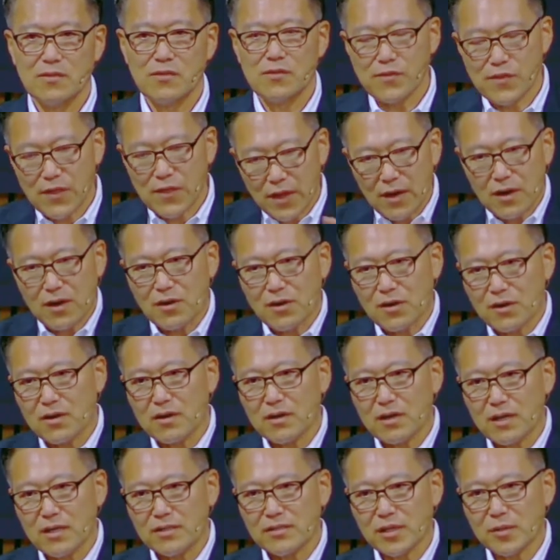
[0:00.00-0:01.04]
There
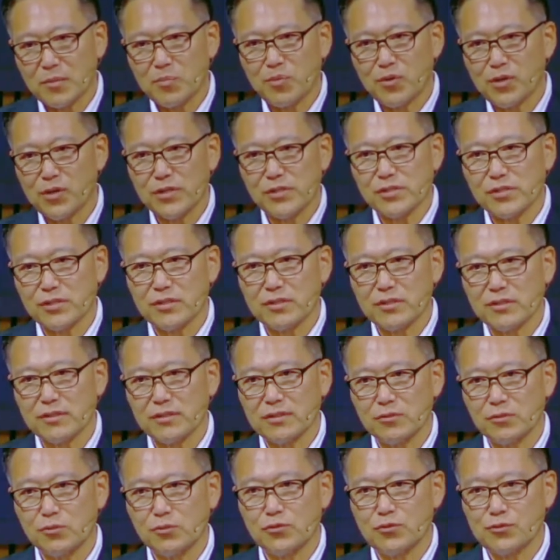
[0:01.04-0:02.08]
is a person
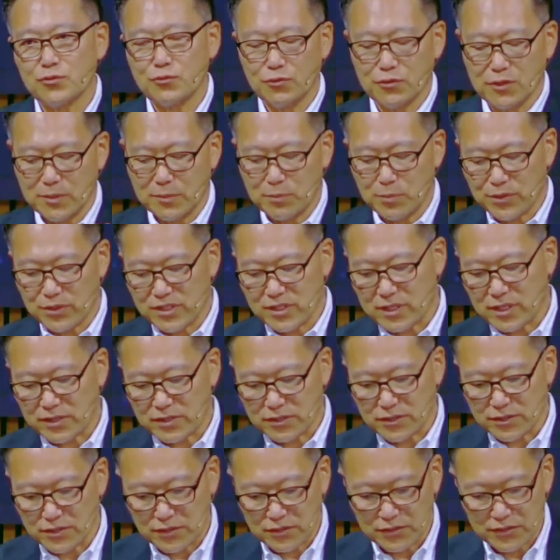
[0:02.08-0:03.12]
who truly
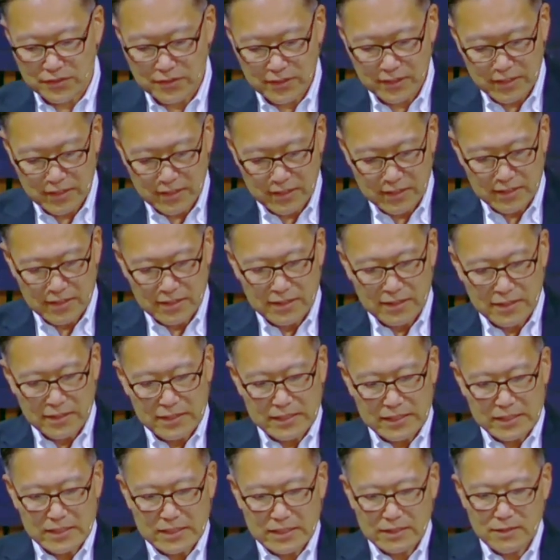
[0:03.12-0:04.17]
possesses
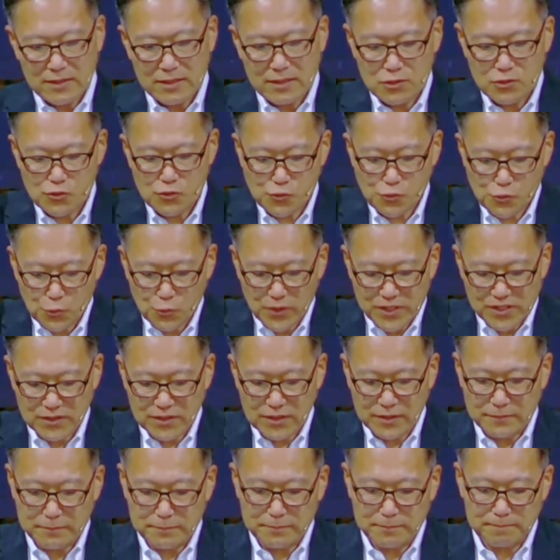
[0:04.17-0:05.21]
true
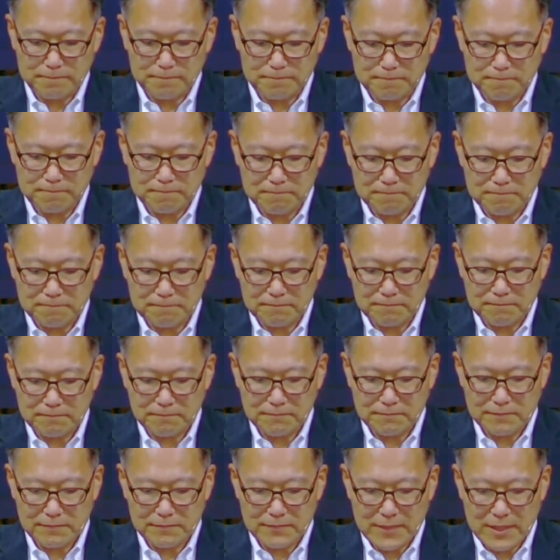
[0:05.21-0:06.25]
wisdom.
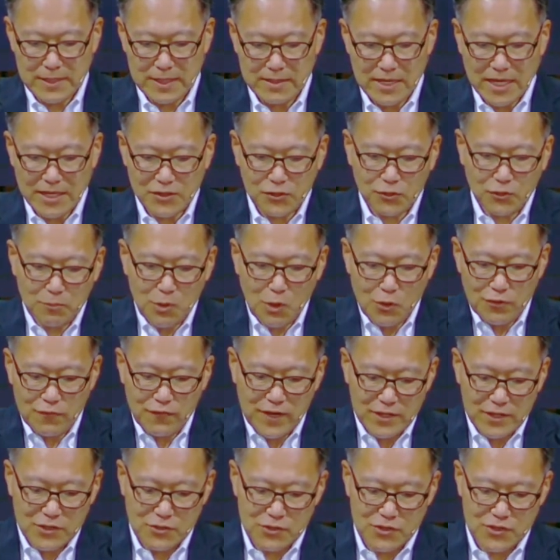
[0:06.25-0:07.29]
That's the
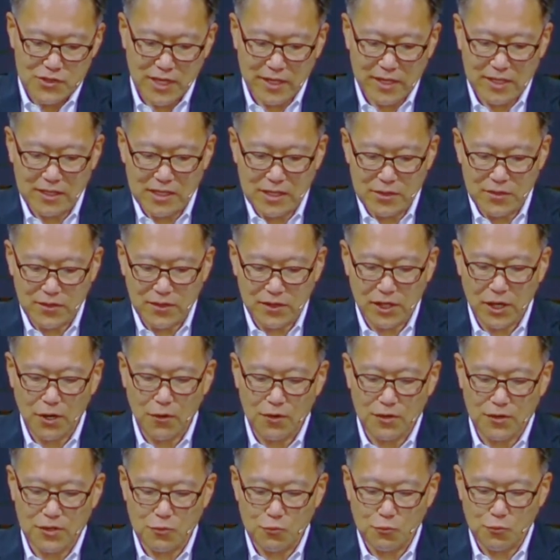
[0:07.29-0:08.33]
motivation. Secondly, the
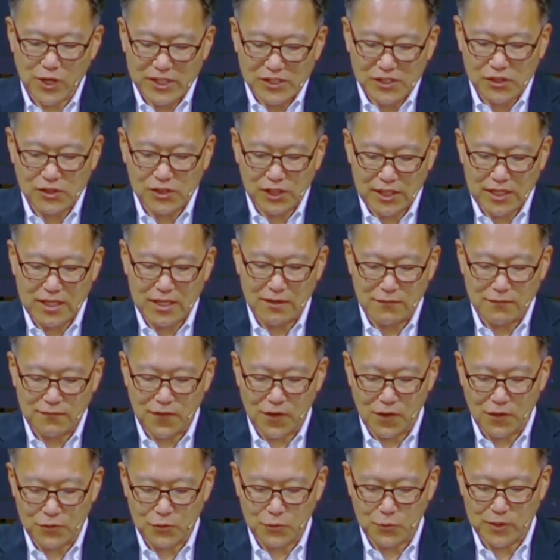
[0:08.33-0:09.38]
characteristic of
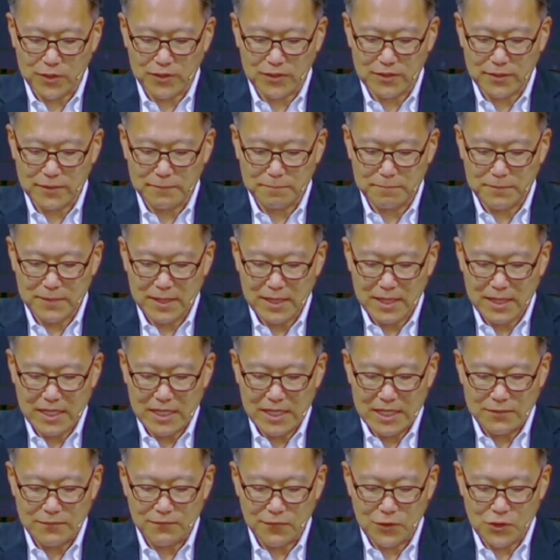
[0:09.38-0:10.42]
false wisdom
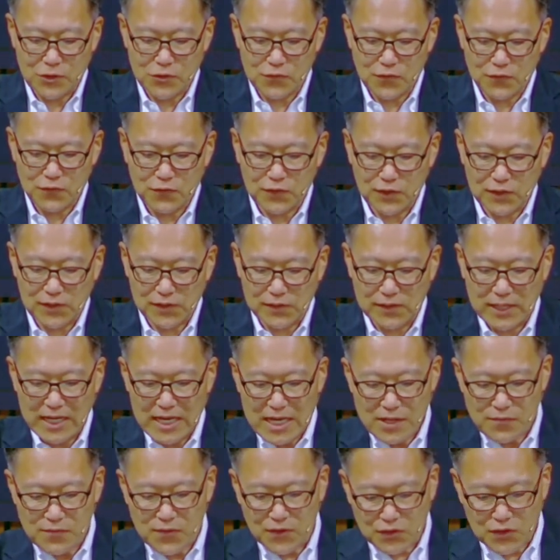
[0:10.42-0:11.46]
in verse 15
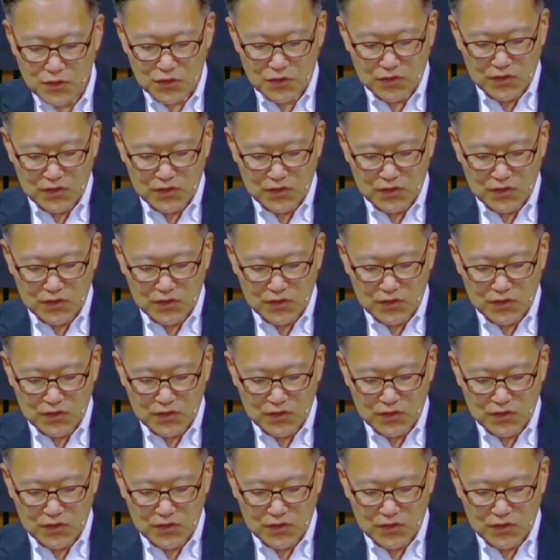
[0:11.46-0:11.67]
this is